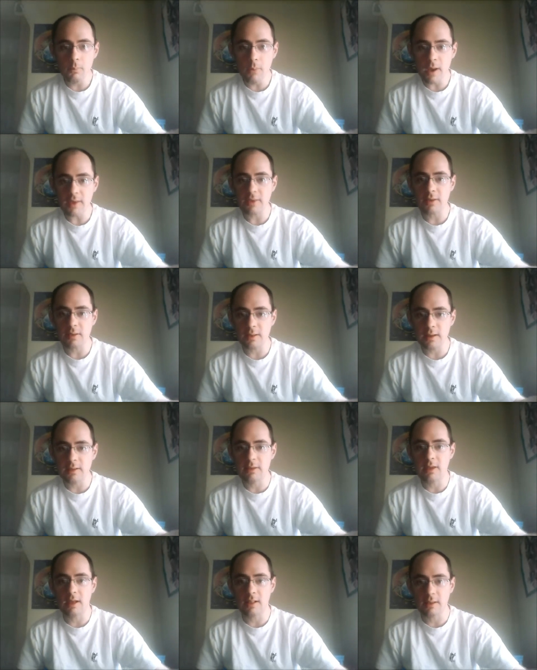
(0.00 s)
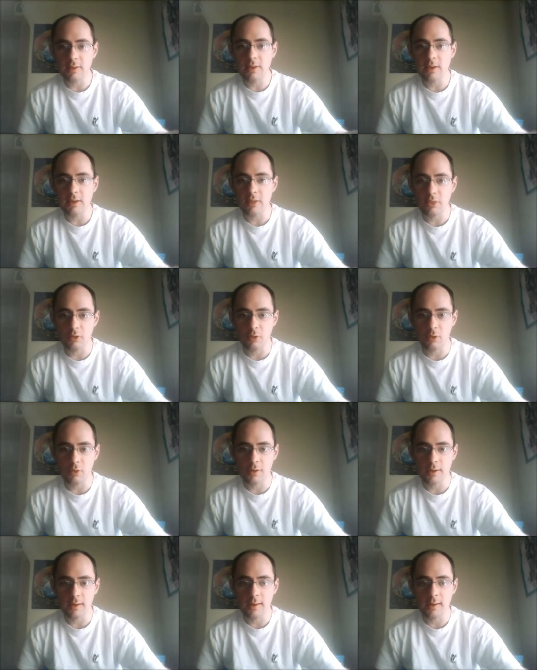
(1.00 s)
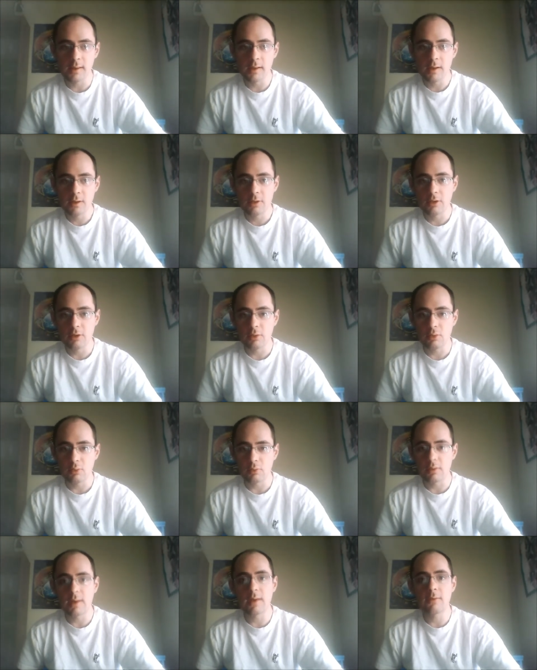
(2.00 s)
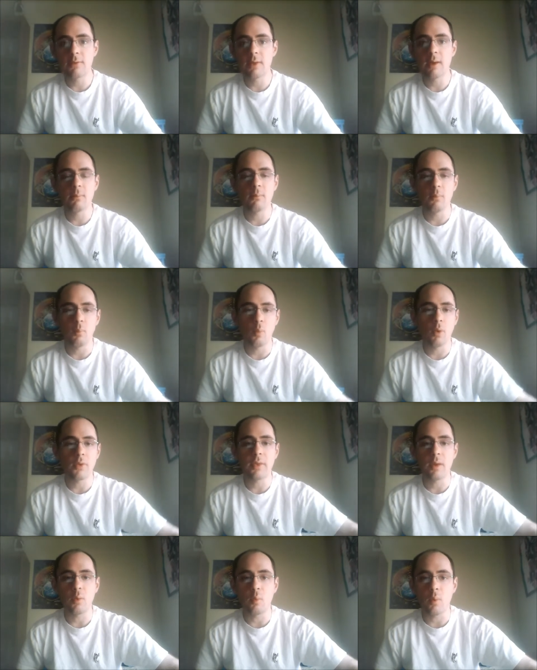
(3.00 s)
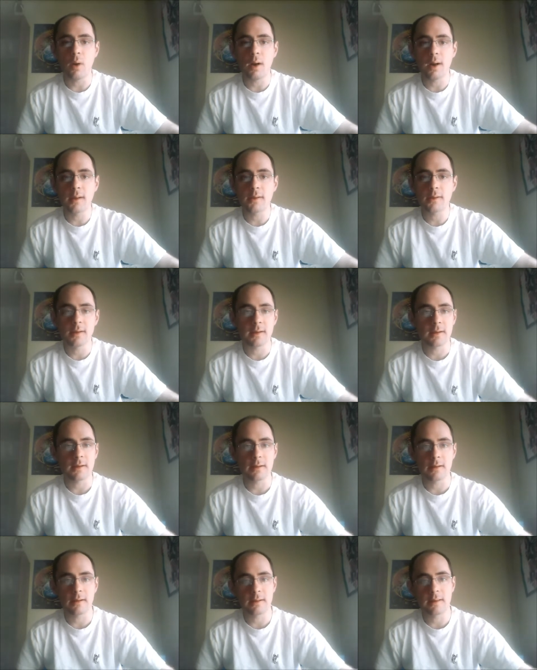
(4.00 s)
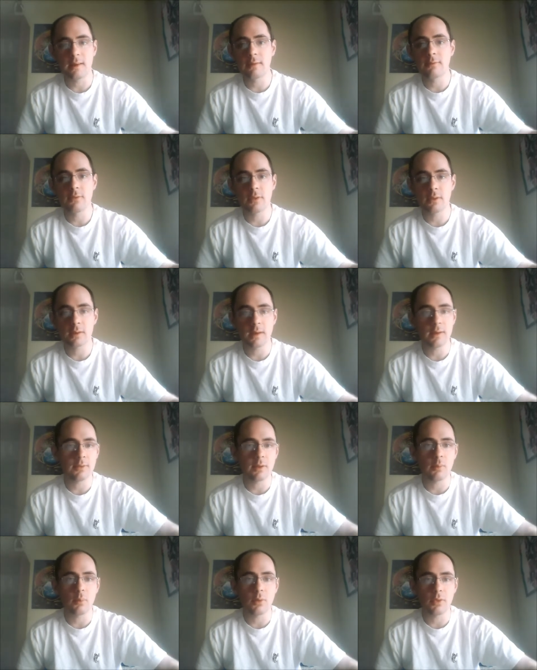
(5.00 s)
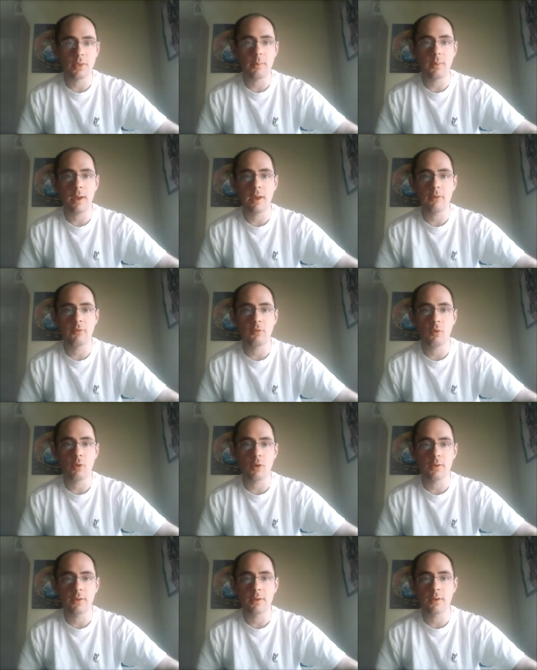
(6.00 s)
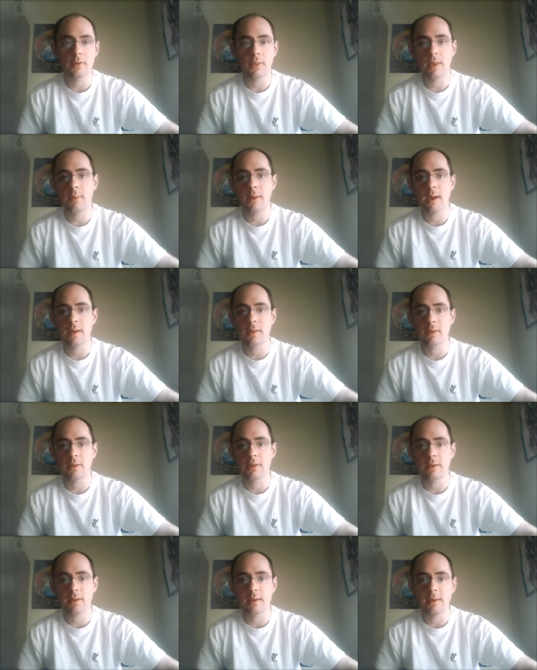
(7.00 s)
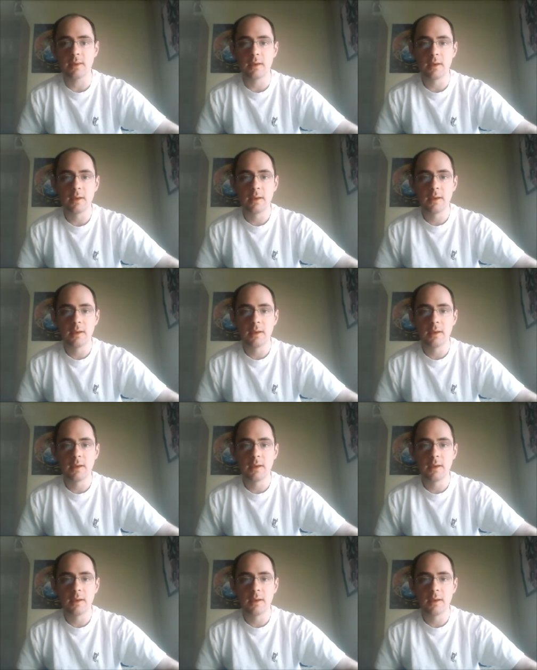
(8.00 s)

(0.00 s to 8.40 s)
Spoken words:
basically telling the Authority to give them what they want, give them what they pay for. They paid to see